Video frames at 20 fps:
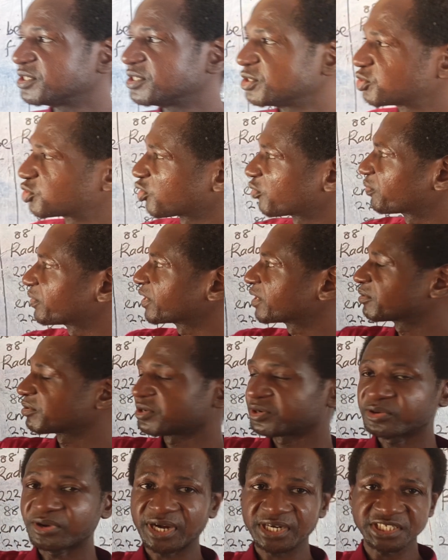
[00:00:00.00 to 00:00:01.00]
The topic
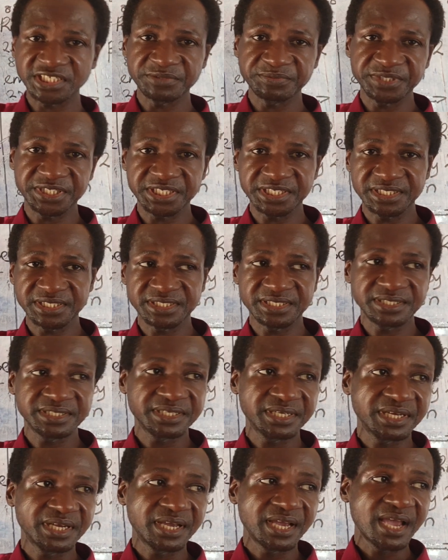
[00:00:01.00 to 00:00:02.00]
radioactivity.
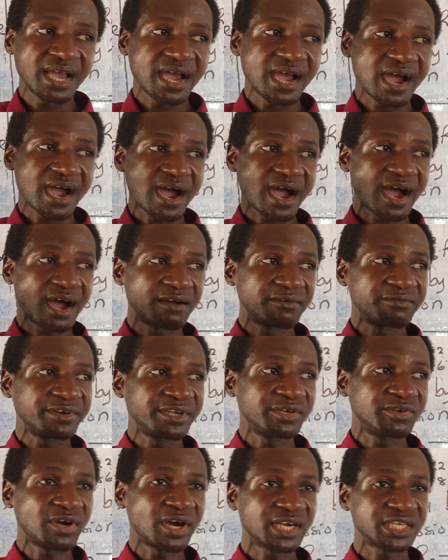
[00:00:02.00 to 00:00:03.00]
And
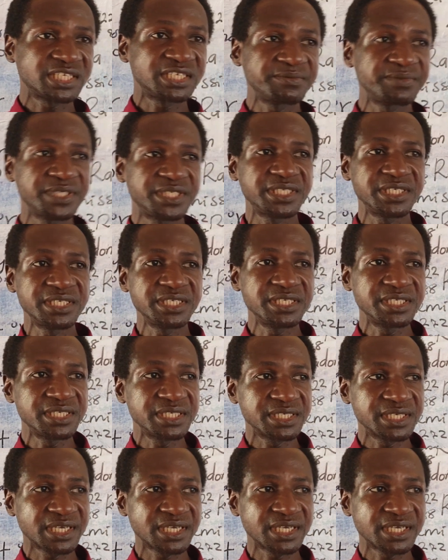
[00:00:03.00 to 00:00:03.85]
radioactivity